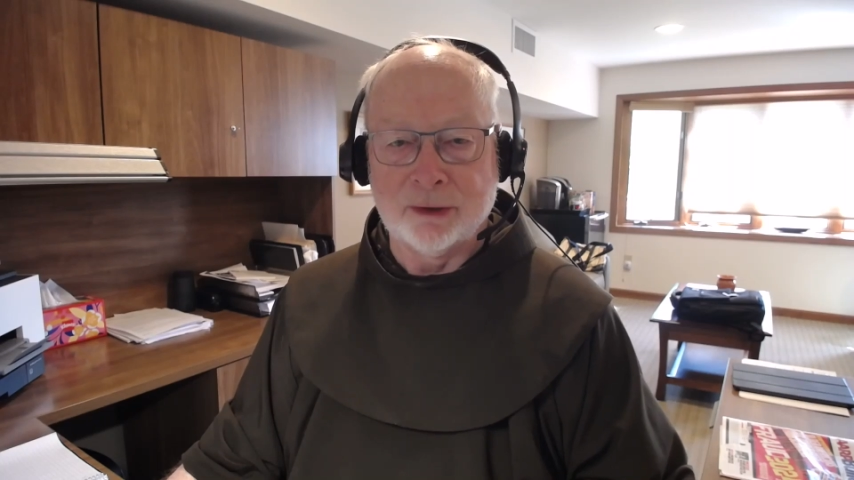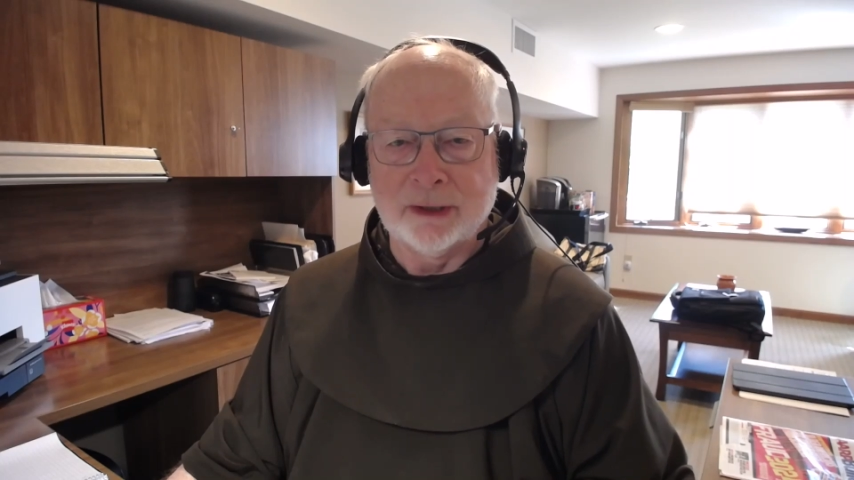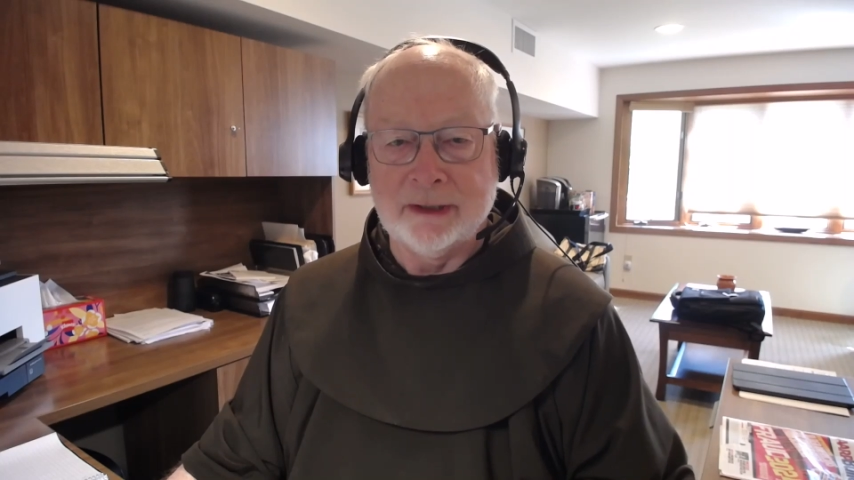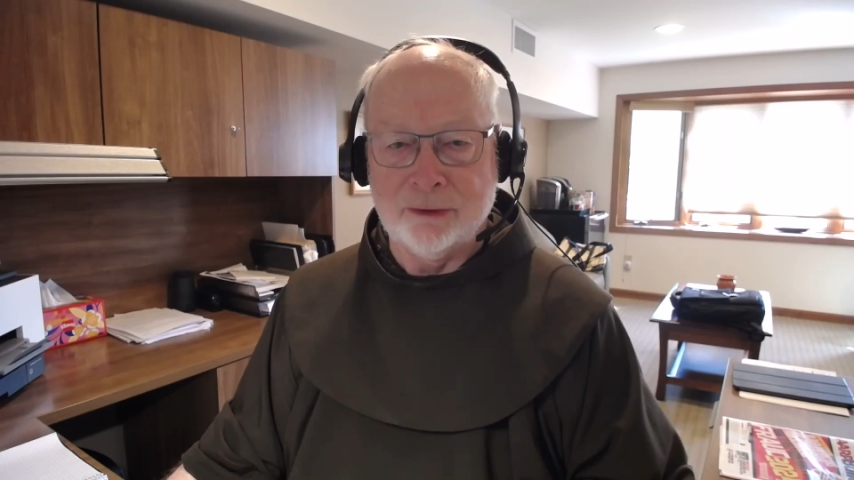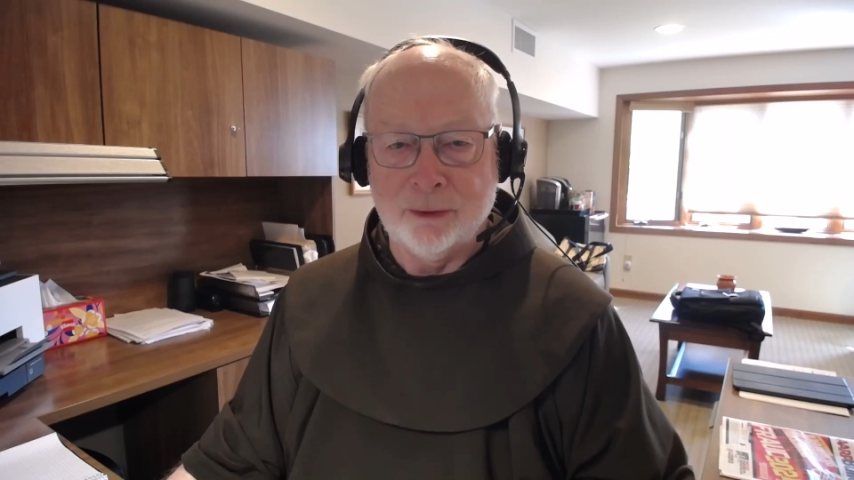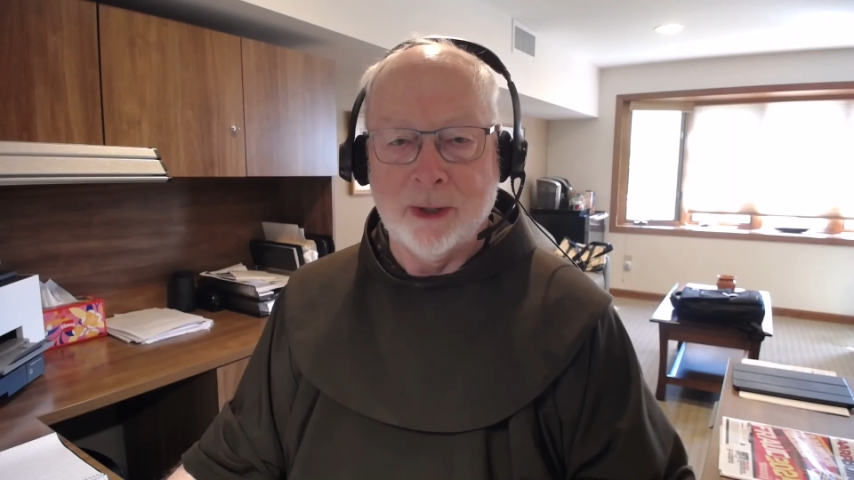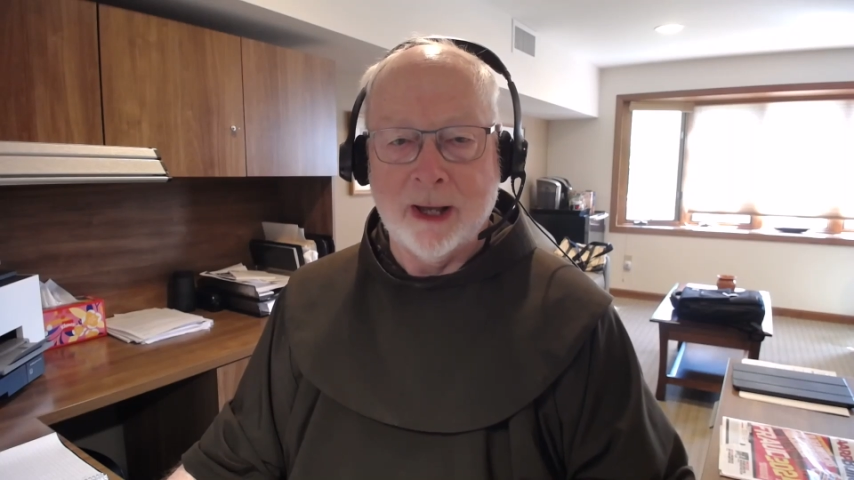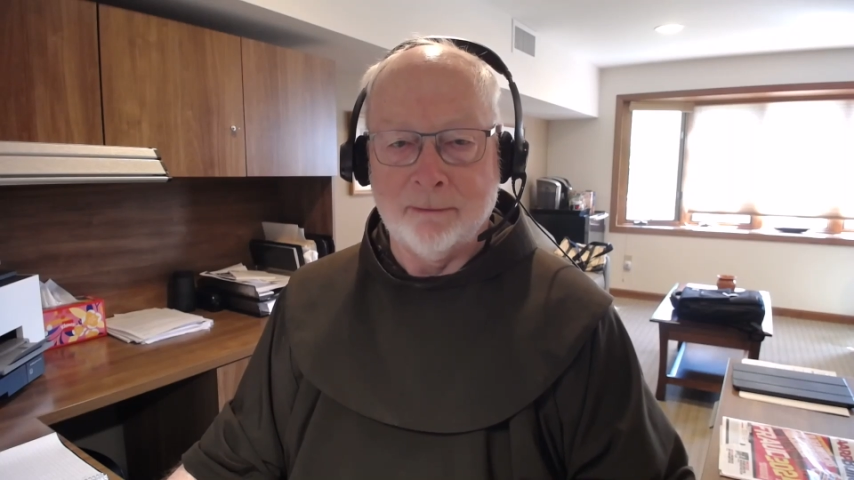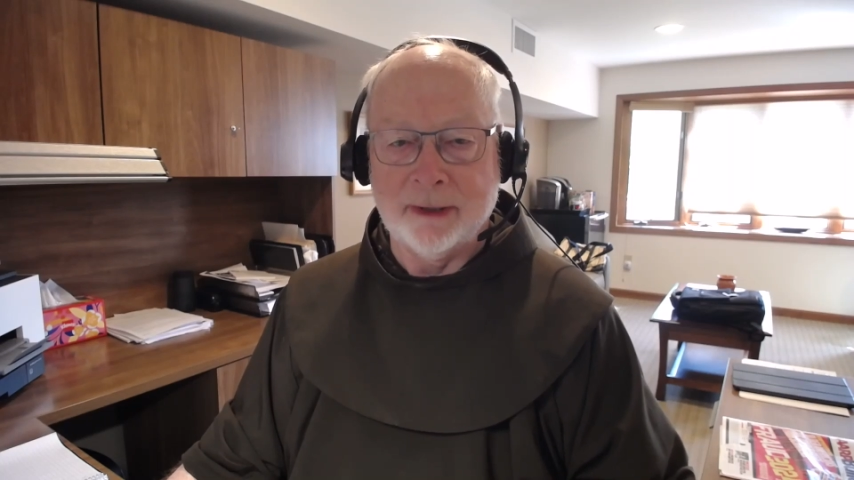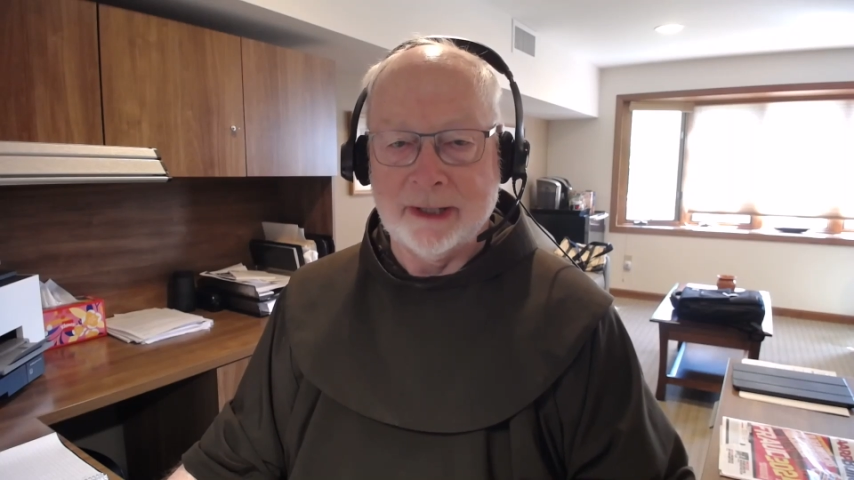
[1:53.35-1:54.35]
really knew
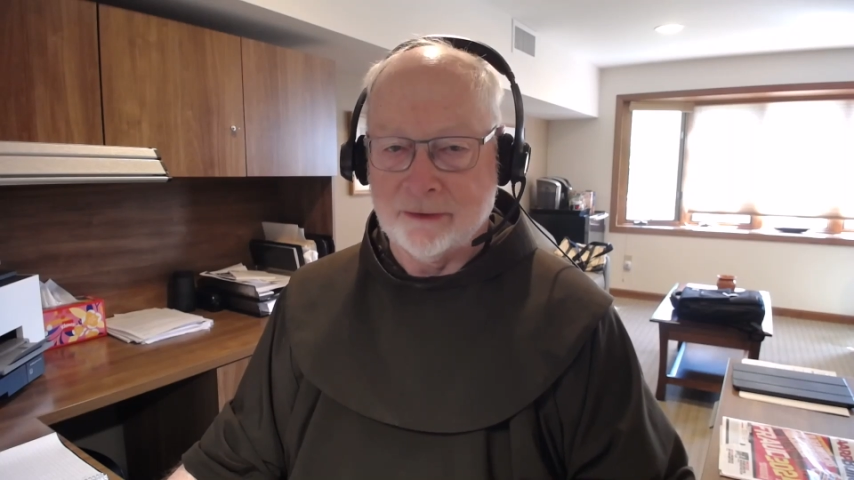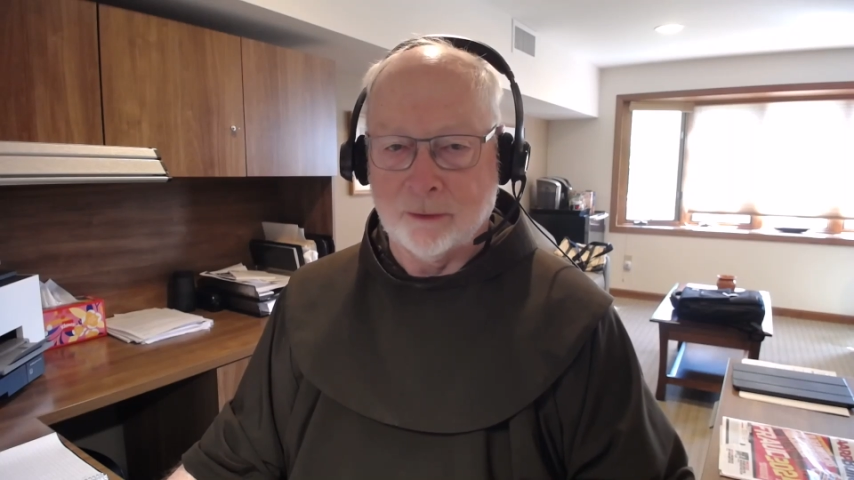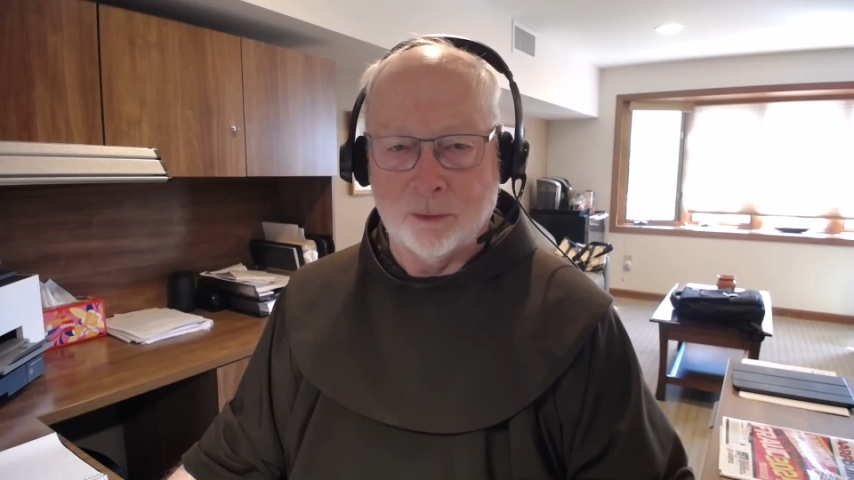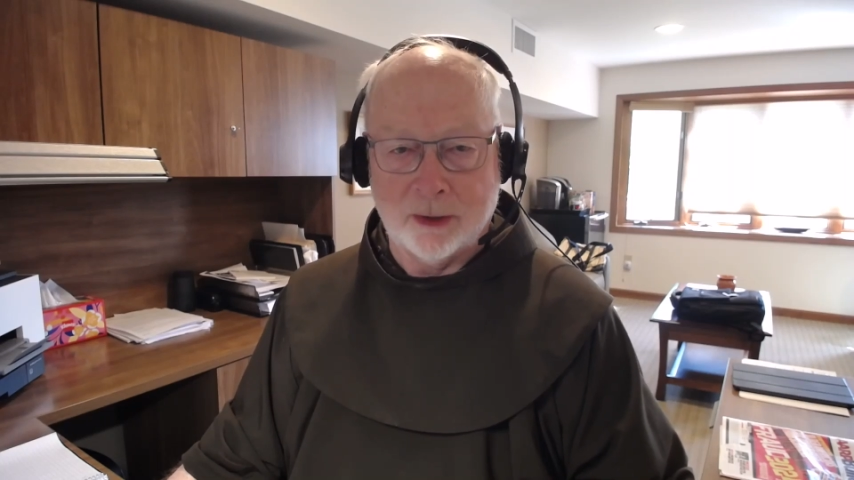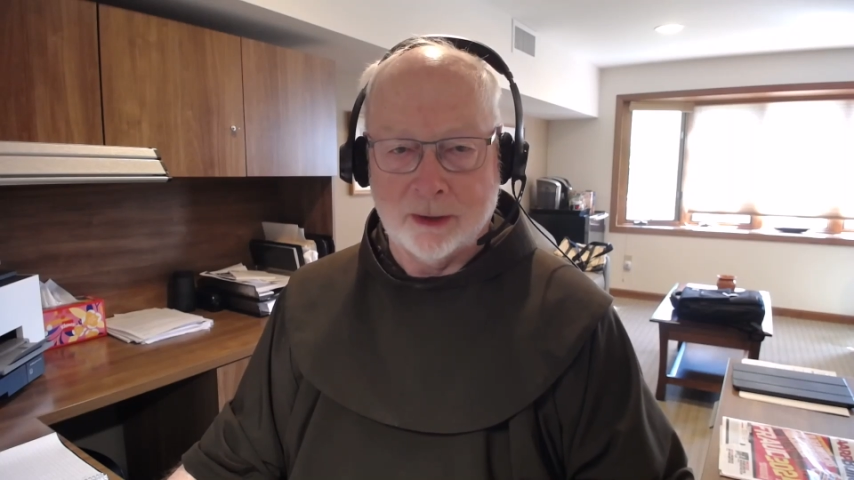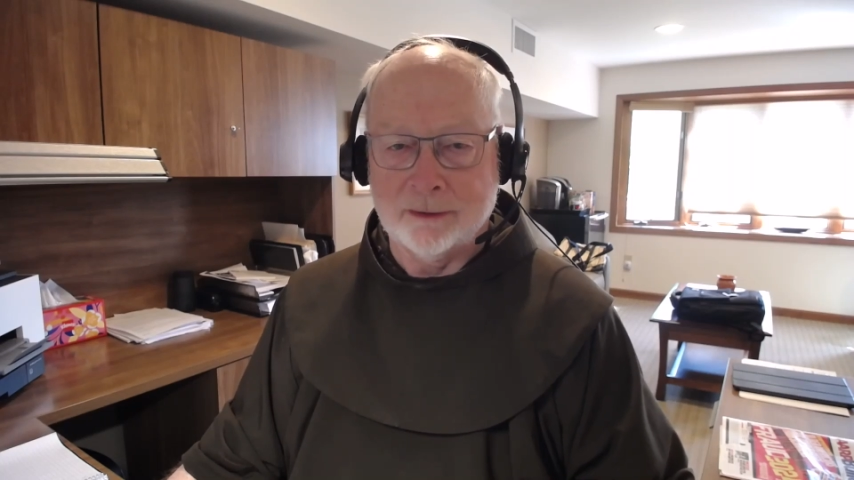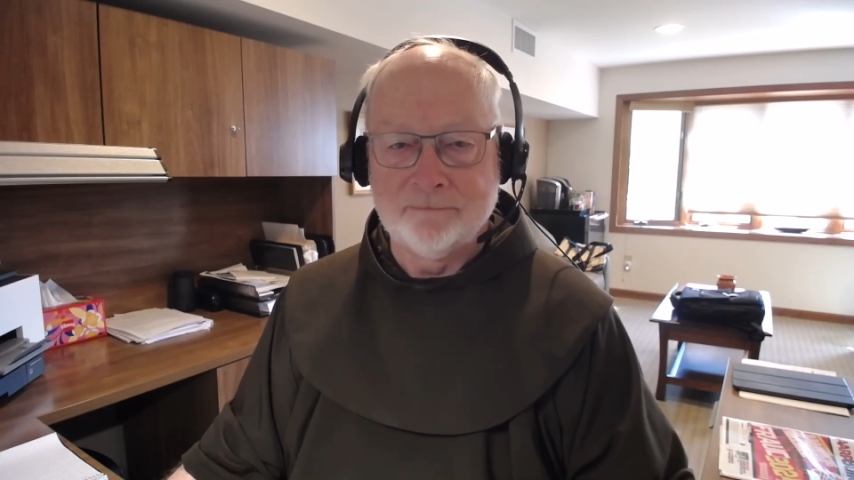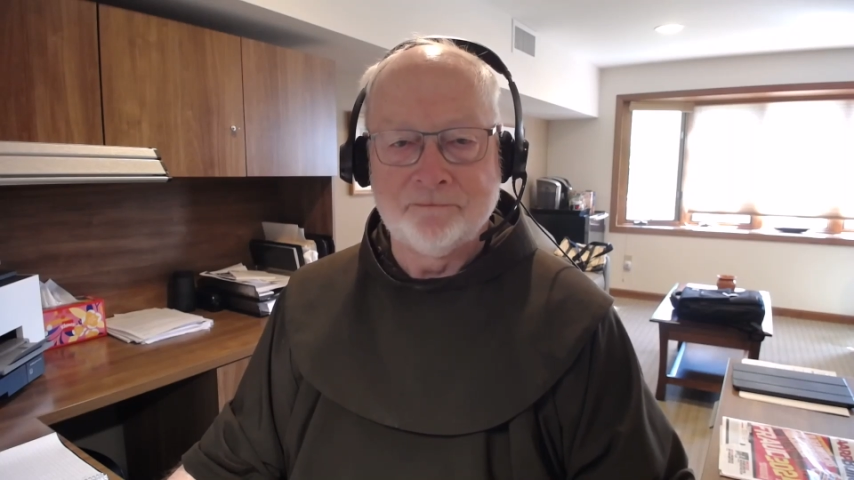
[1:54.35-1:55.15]
how many there were.